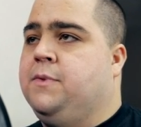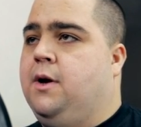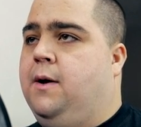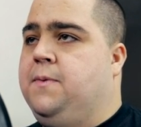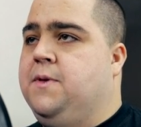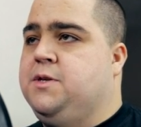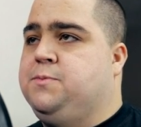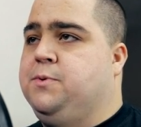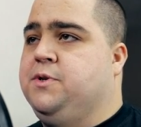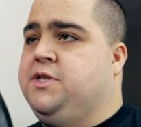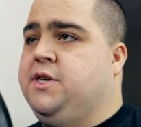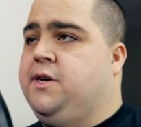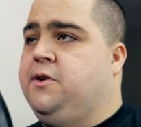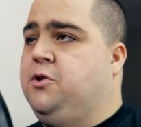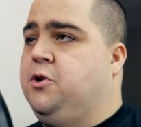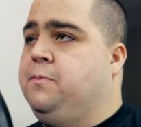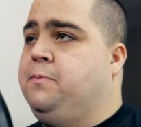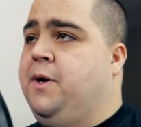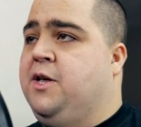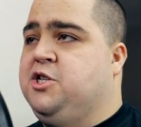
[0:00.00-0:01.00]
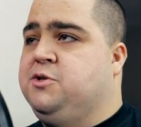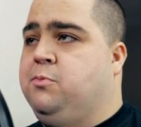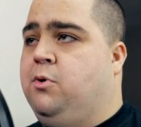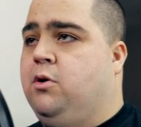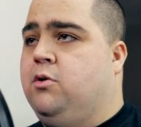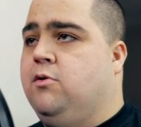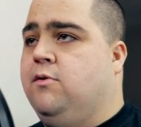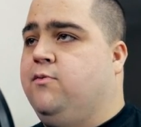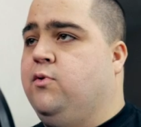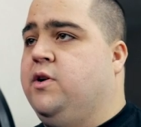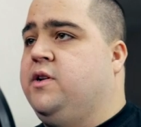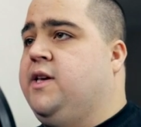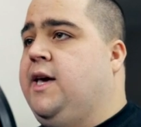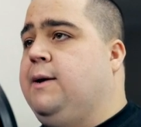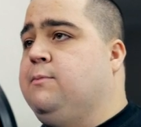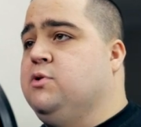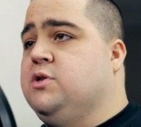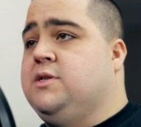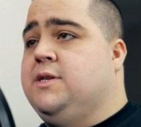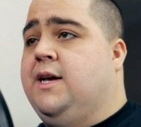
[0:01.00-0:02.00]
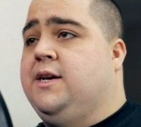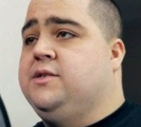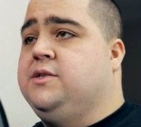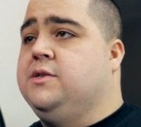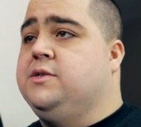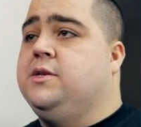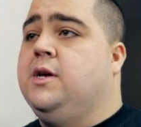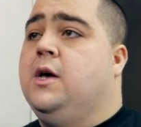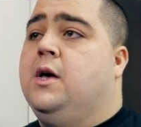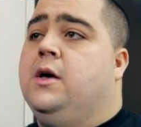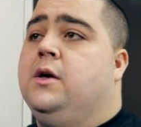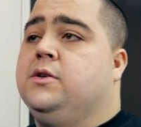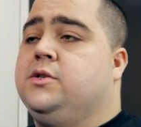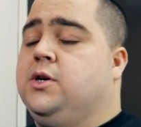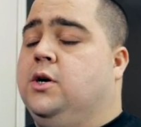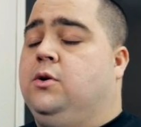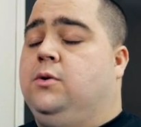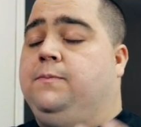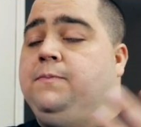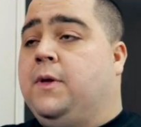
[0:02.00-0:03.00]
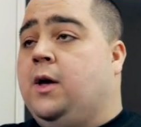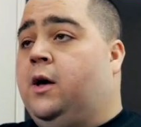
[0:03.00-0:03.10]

on this particular benchmark over at Gamers Nexus. So